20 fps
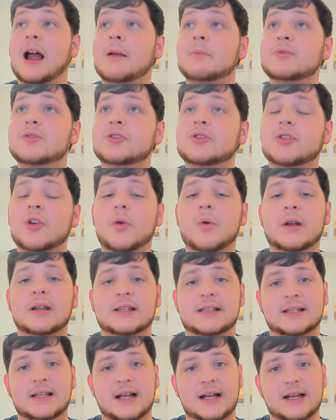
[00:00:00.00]
I'm so
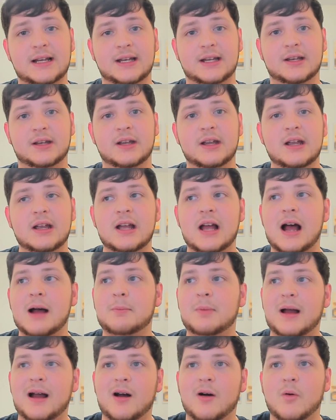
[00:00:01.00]
excited
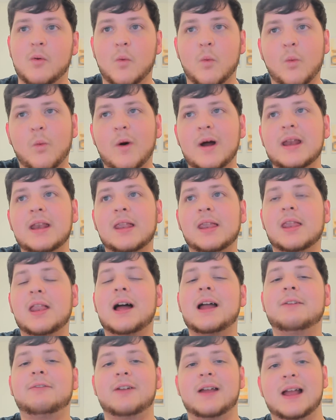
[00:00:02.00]
about what
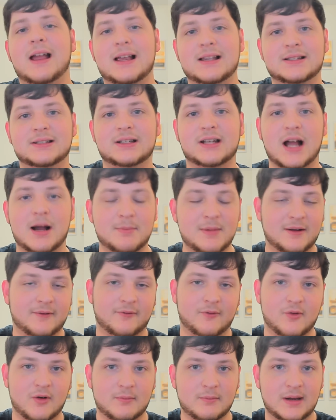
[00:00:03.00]
life has coming
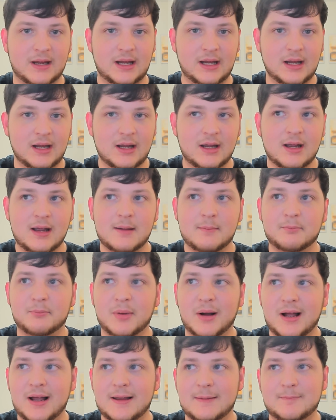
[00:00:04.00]
for me.
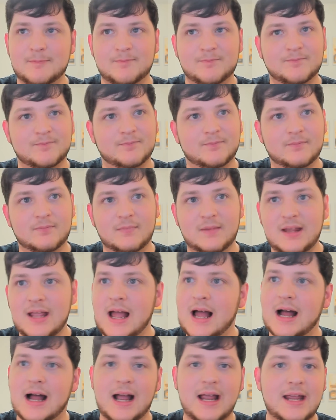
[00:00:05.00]
But
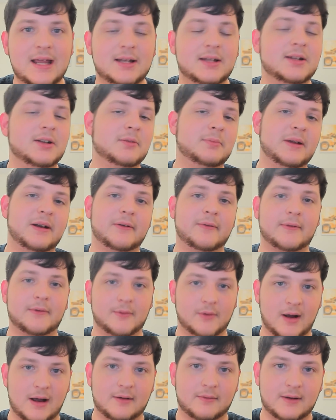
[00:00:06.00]
yeah, I hit a little bit of a
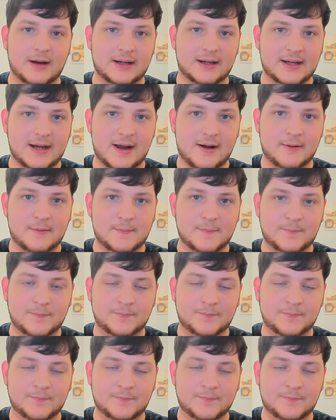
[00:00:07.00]
rut right now